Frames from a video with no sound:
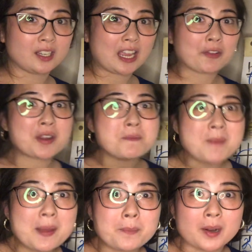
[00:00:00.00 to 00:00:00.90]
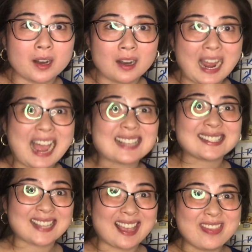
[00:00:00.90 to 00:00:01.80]
And remember, I
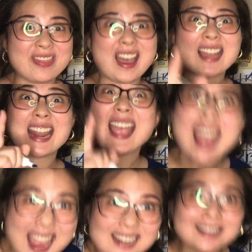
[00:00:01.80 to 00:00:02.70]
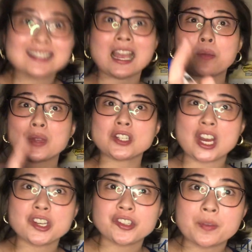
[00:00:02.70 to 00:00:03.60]
said that anytime we
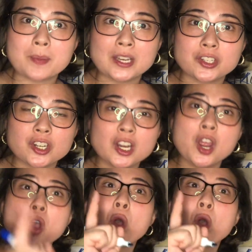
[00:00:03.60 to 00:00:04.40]
change the picture,